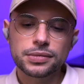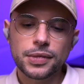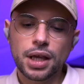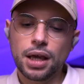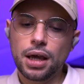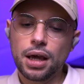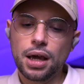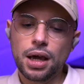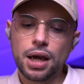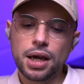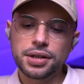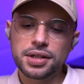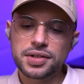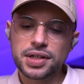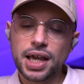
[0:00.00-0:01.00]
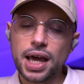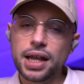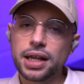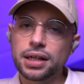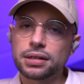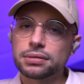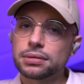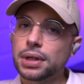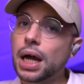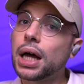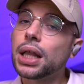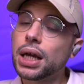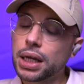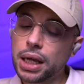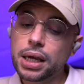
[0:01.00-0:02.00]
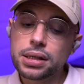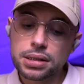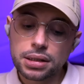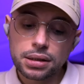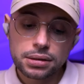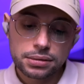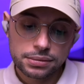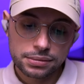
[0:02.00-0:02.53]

Hey, this catting. I like KZ.